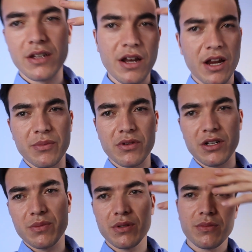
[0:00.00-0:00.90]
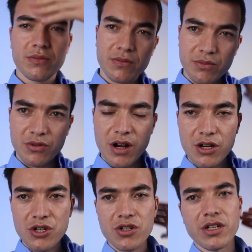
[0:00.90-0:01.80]
Not hairbrush, but
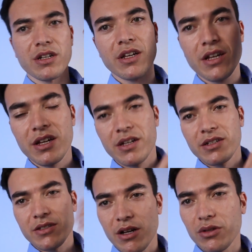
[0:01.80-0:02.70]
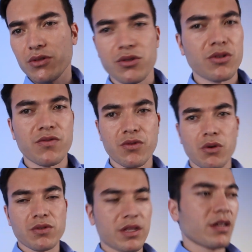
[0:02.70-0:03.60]
brush and sort of
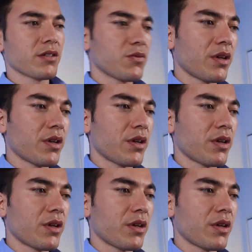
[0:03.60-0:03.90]
those things.